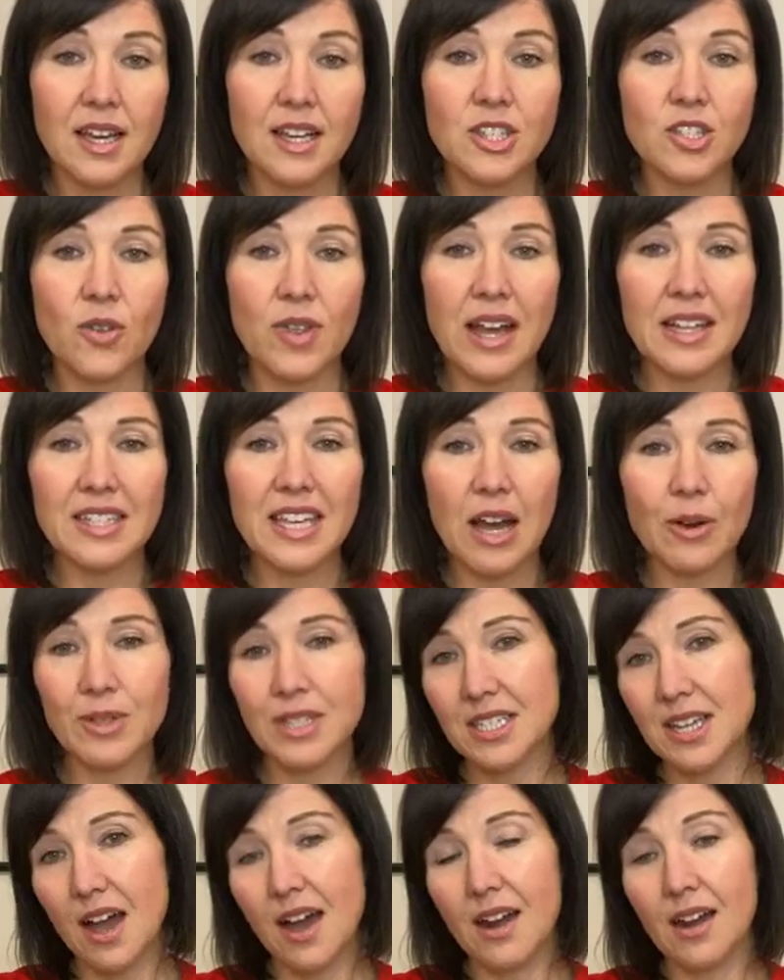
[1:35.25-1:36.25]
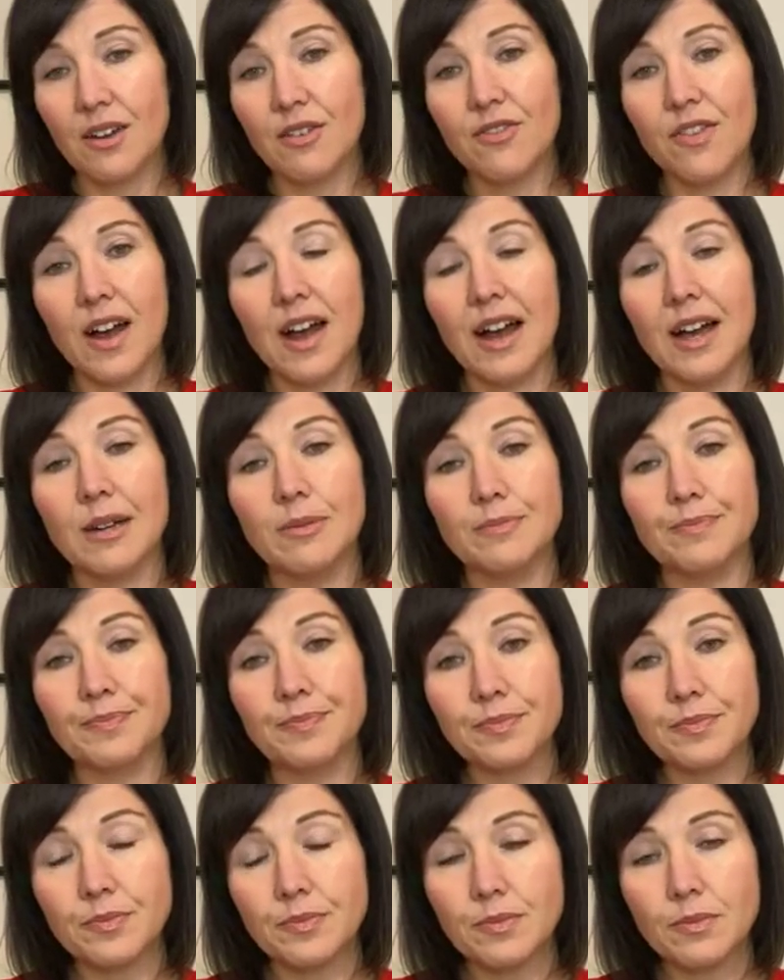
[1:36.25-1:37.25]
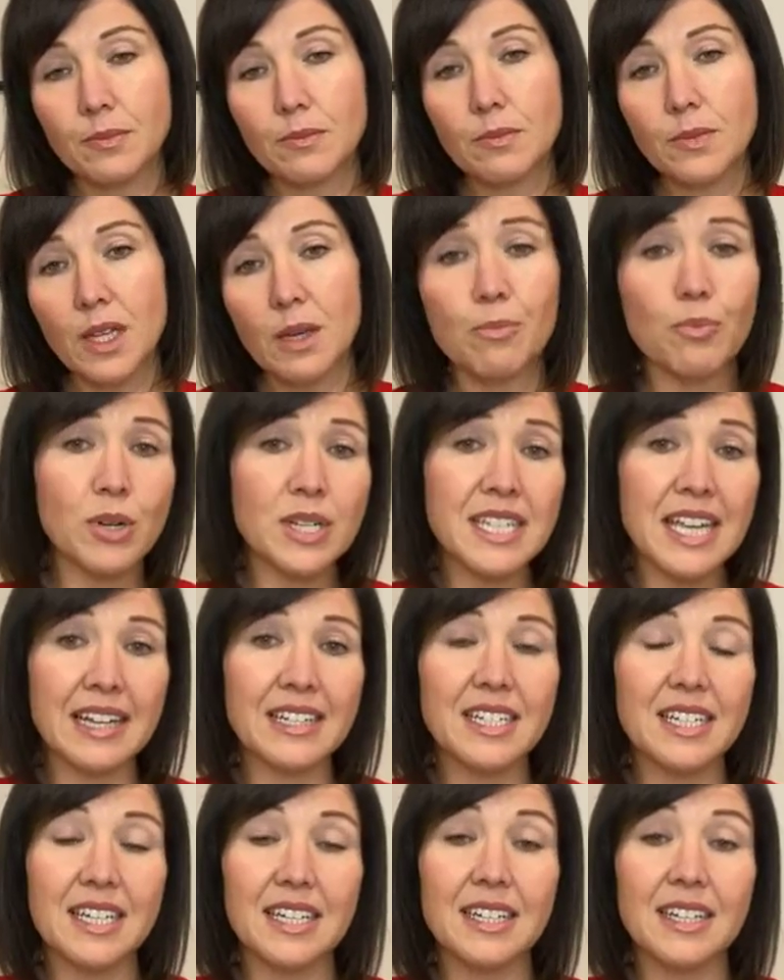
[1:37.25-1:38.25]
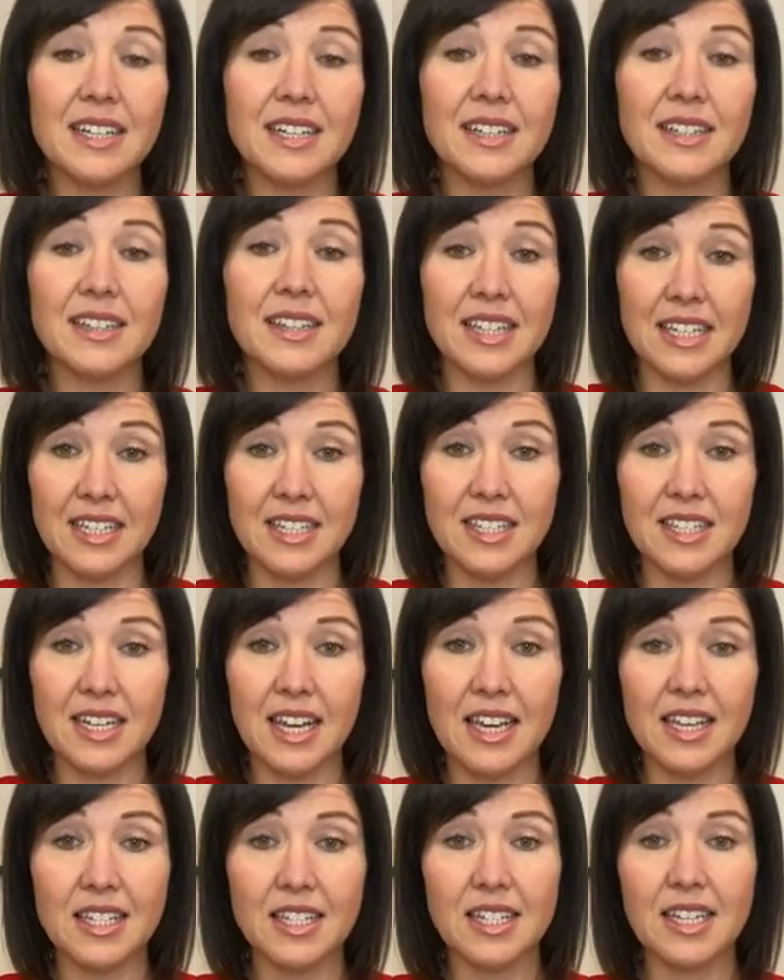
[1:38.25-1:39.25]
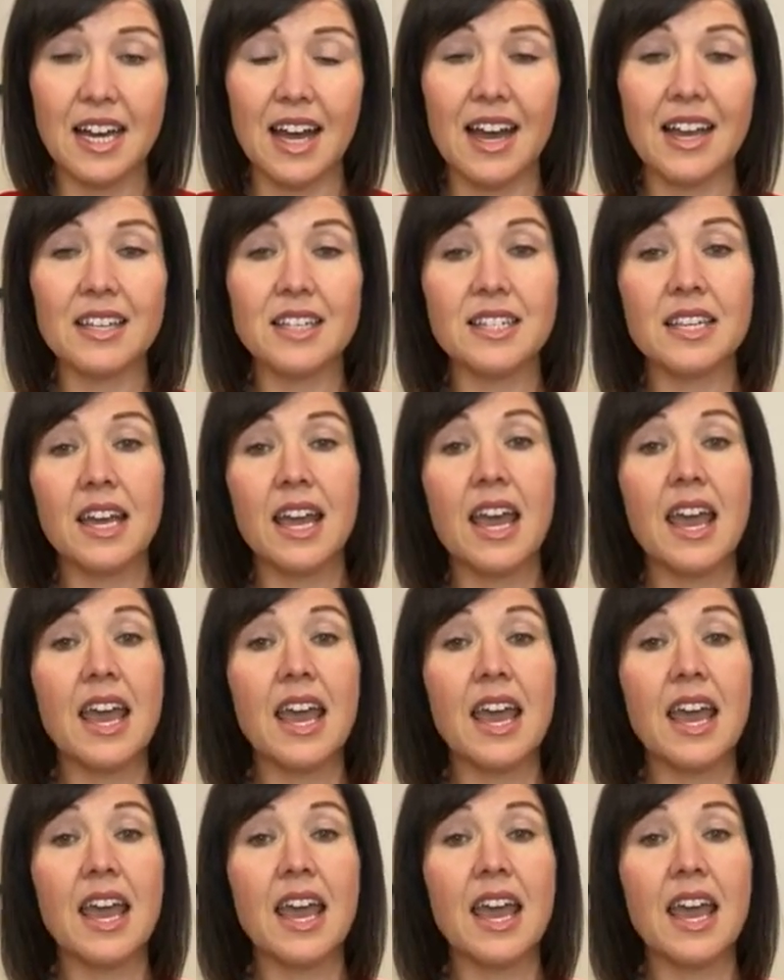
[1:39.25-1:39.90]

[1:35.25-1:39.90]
So that's how it's kind of um, presented these days to us.